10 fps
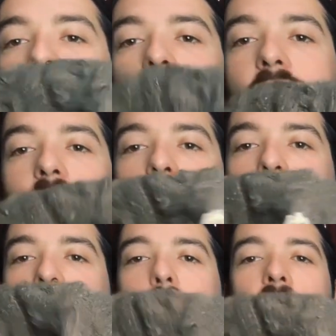Sorry, it got a
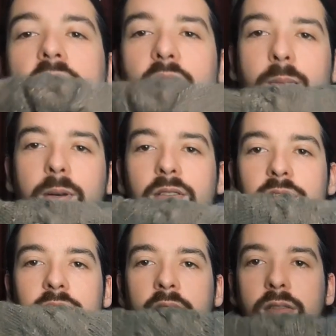bit wonky
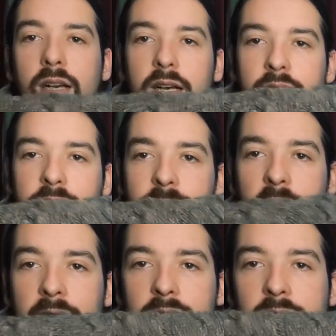because I've
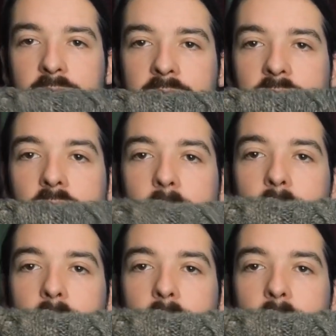had it there,